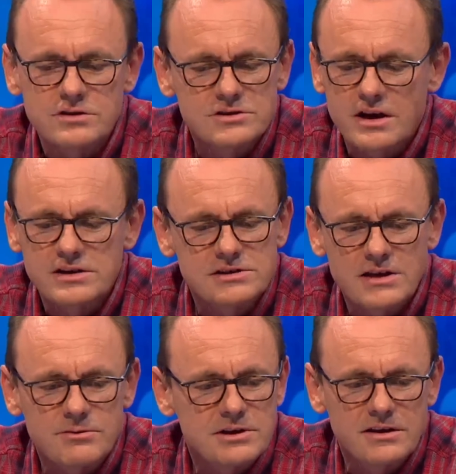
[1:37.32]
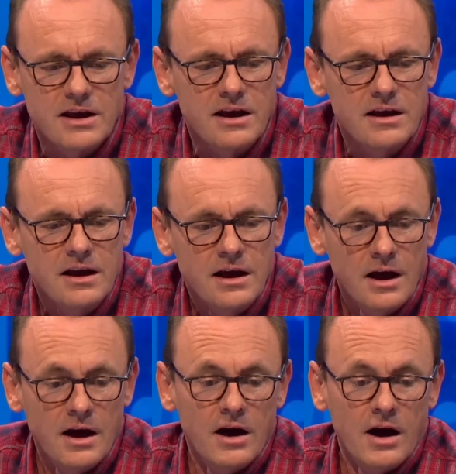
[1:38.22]
as I stepped in there
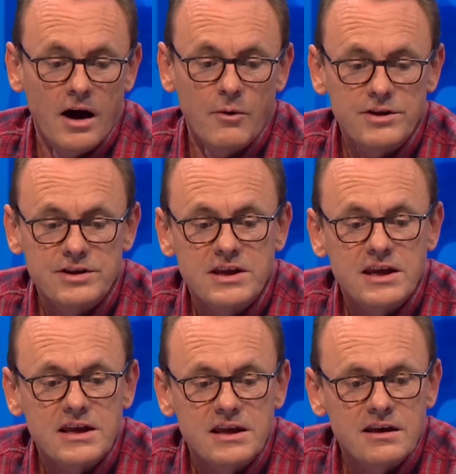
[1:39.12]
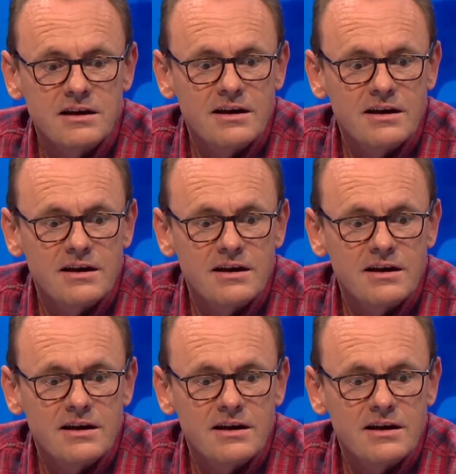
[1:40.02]
with Guy,